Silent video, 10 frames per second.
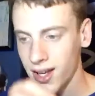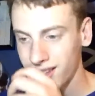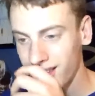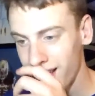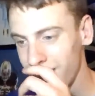
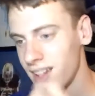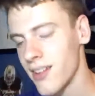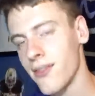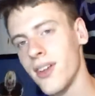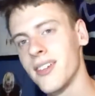Then
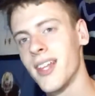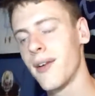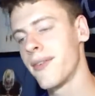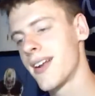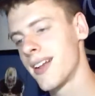
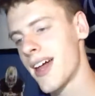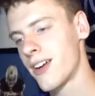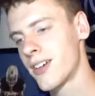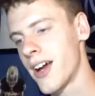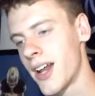Philadelphia and Atlanta
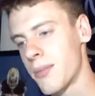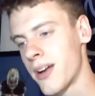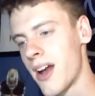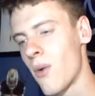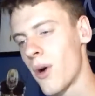are tied up right
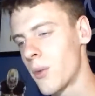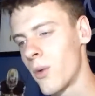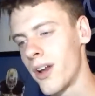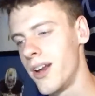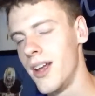now
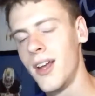1-1.